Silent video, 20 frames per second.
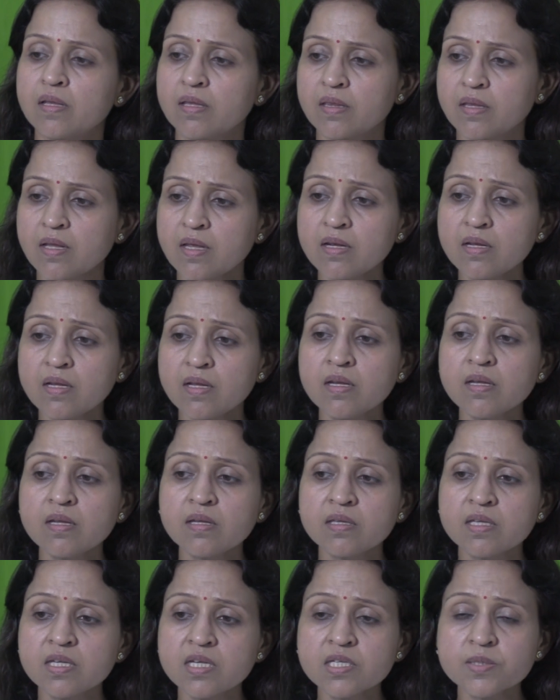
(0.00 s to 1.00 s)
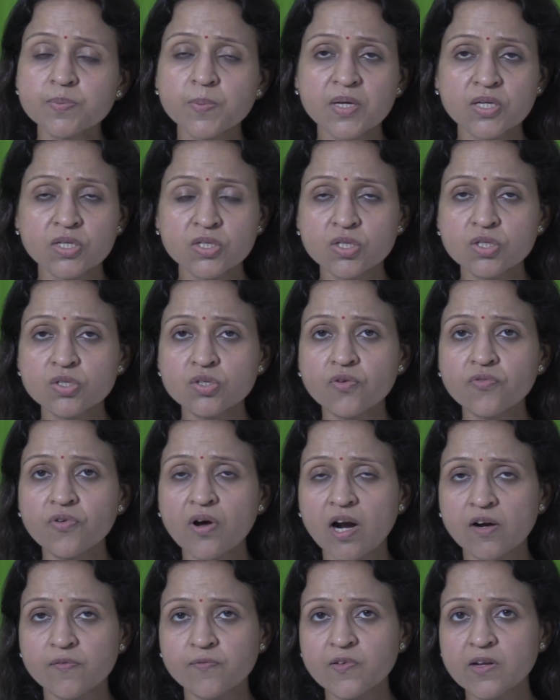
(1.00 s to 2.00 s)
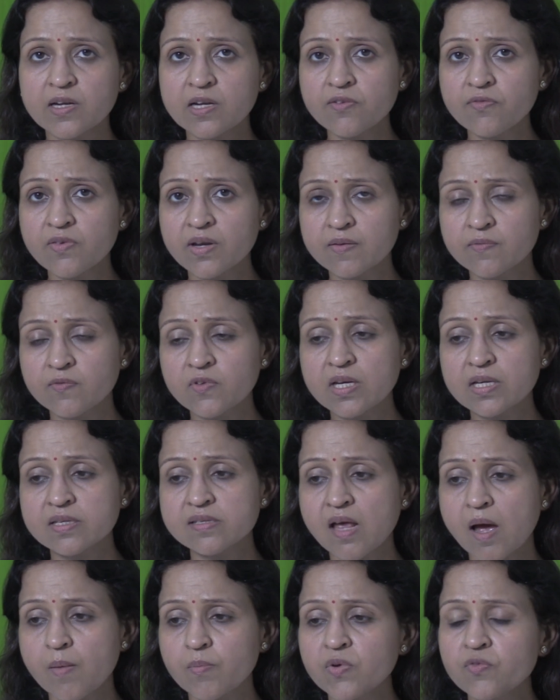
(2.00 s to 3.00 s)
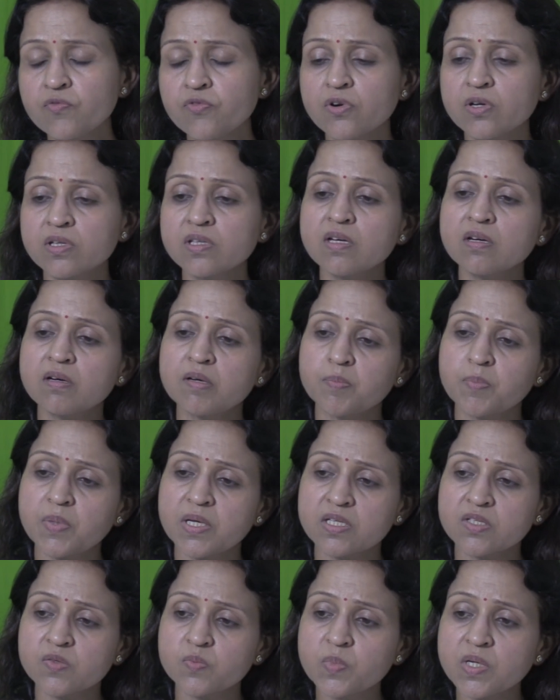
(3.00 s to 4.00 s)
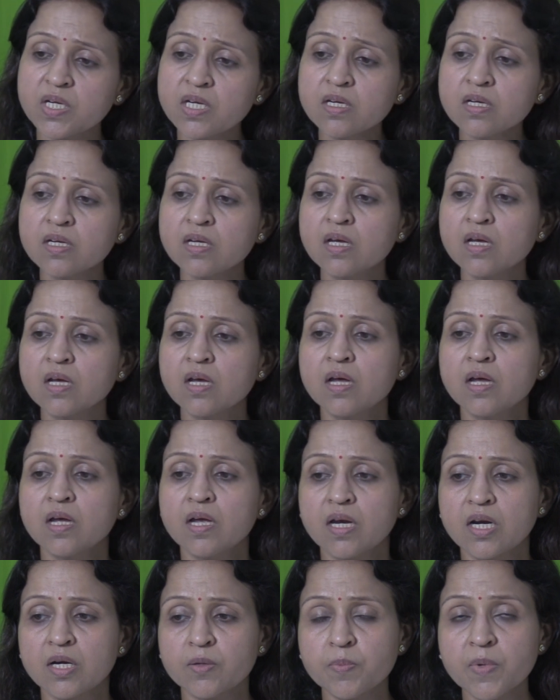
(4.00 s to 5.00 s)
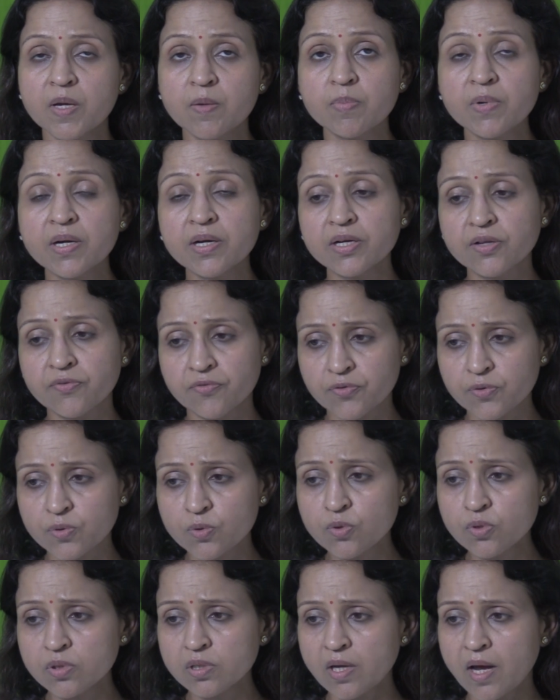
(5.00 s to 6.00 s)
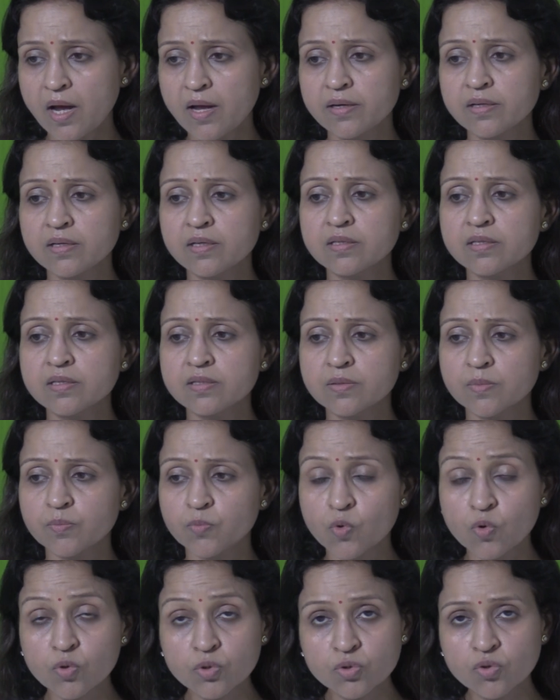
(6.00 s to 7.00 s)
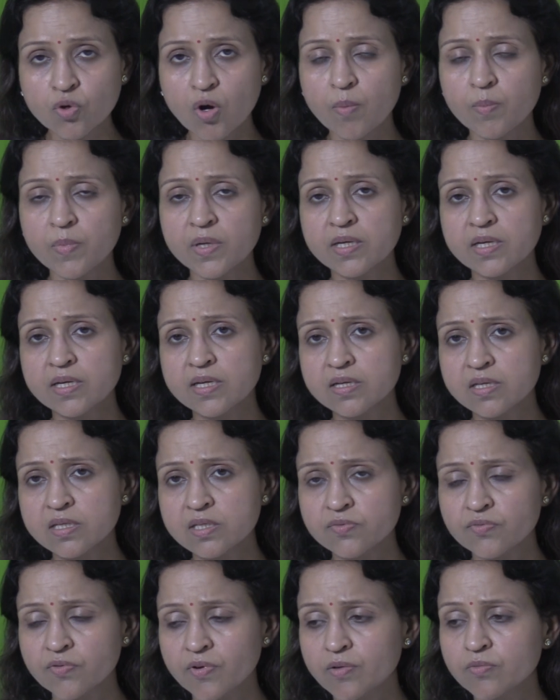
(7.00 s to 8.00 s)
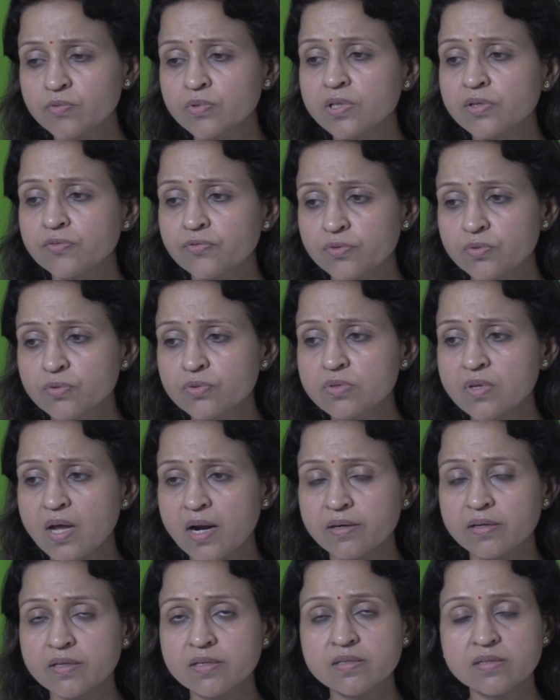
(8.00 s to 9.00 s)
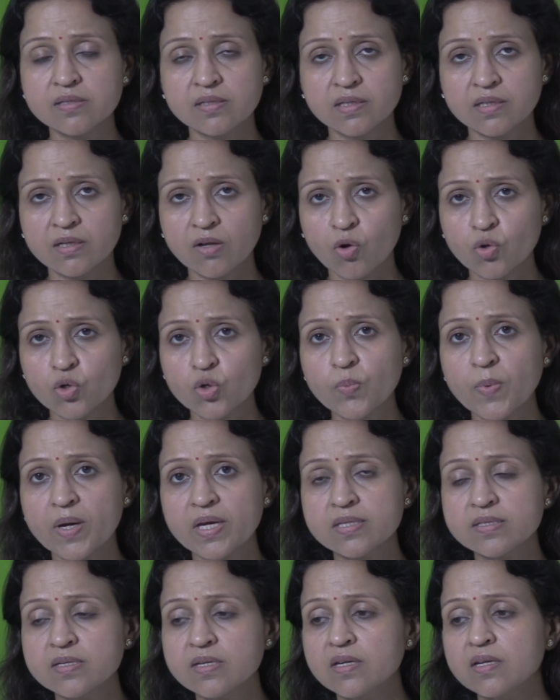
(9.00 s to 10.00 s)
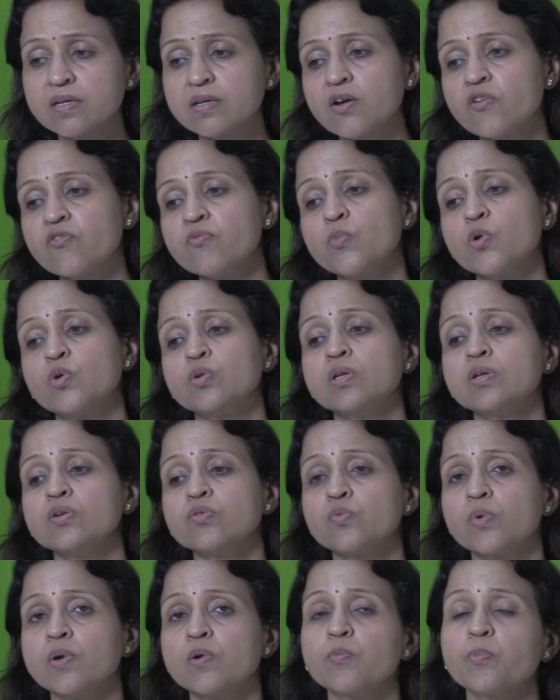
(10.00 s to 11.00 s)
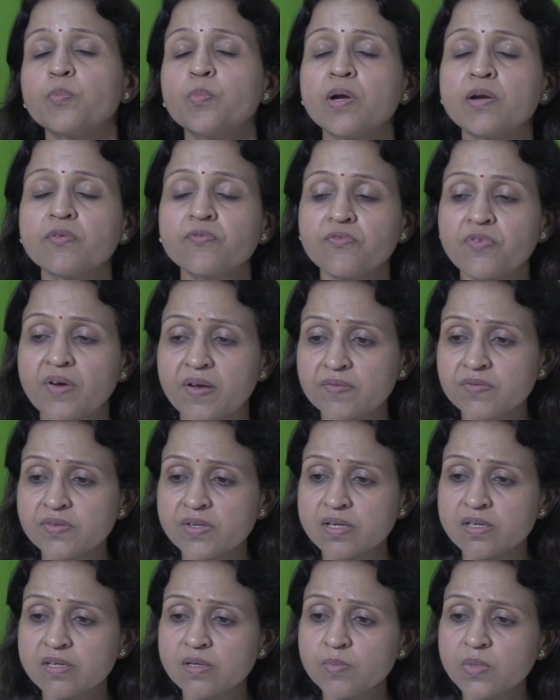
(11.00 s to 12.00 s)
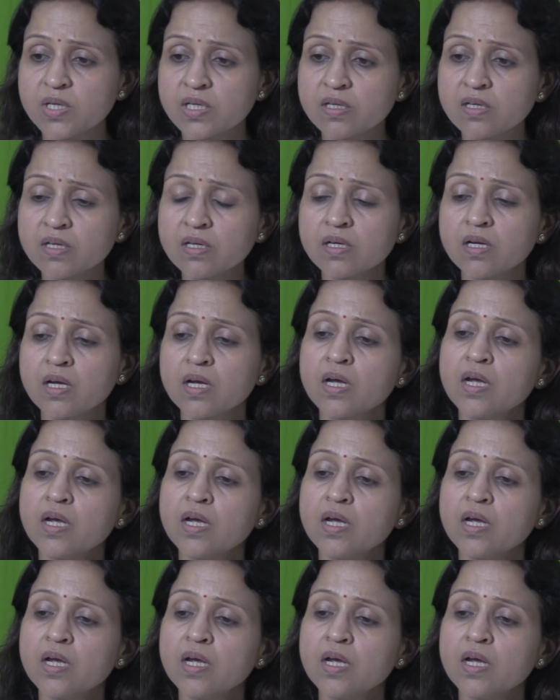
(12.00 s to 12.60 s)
Then in these patients of heart failure, when we examine for the apex beat, it may be diffuse, and it's most commonly it is found diffuse, that is it occupies an area of more than 12.5 centimeter.